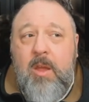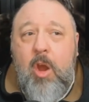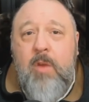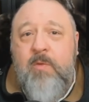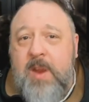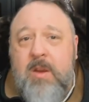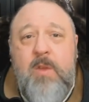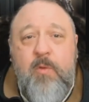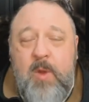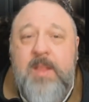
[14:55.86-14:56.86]
are very
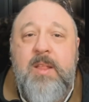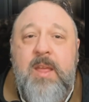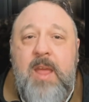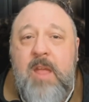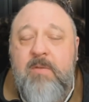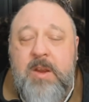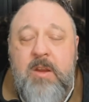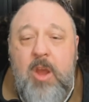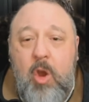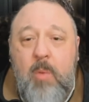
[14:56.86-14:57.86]
friendly and
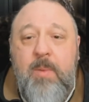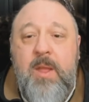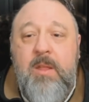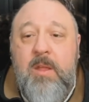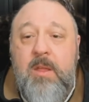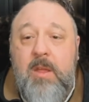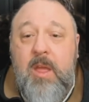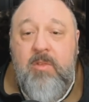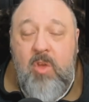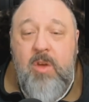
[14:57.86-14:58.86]
very open,
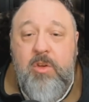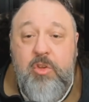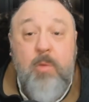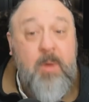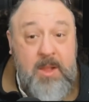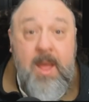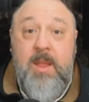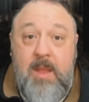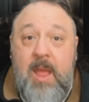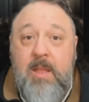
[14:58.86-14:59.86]
as long as you're
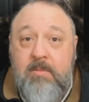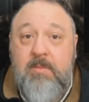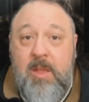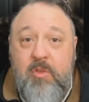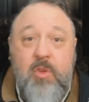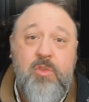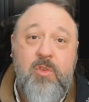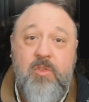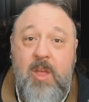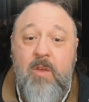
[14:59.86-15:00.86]
polite and introduce
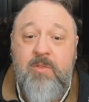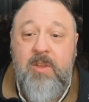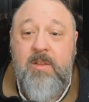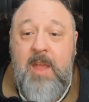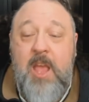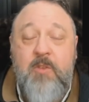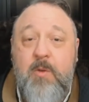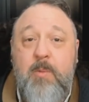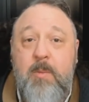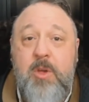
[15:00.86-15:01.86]
yourselves and ask
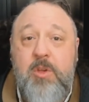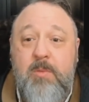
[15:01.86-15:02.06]
for permission